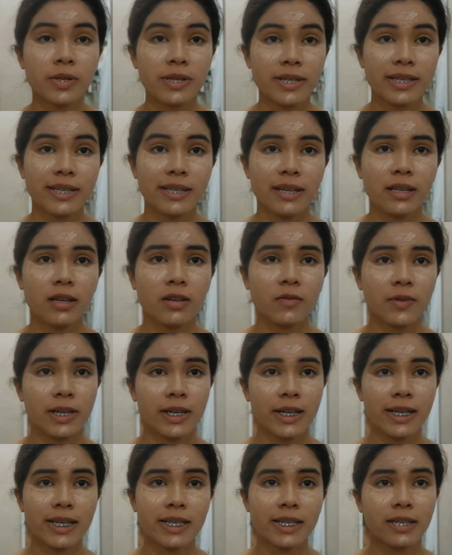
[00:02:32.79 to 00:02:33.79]
concealer
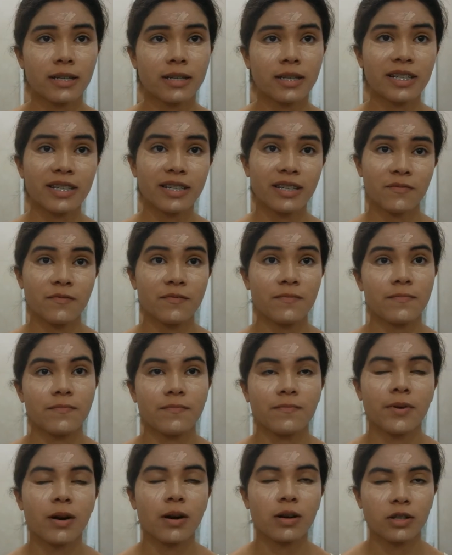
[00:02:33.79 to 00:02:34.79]
because there are some
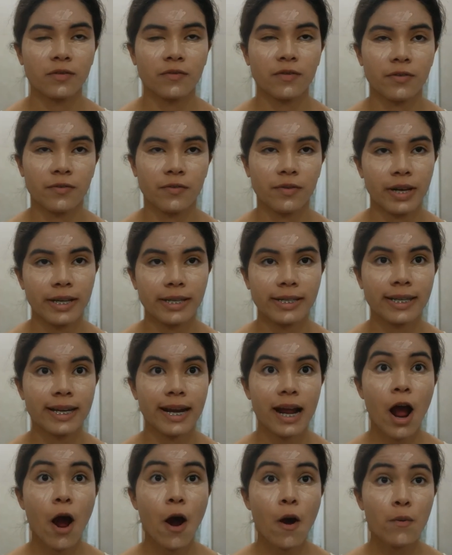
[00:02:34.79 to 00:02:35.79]
parts of her face that